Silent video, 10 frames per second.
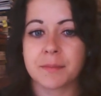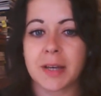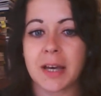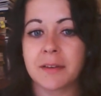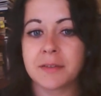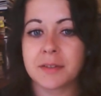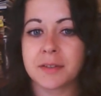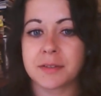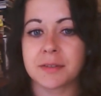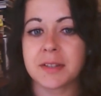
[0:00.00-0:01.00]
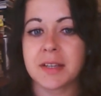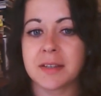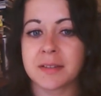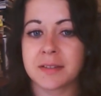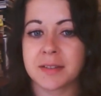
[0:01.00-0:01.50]
after his
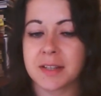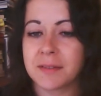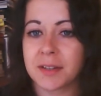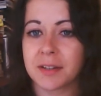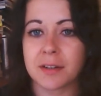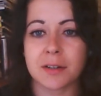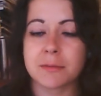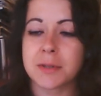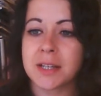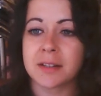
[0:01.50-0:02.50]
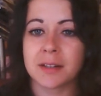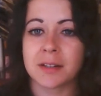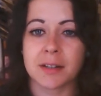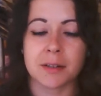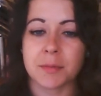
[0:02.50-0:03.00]
release, Davy got weaker
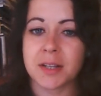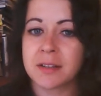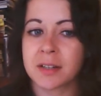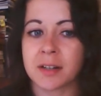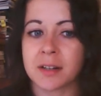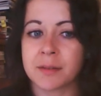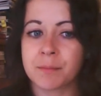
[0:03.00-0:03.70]
and weaker,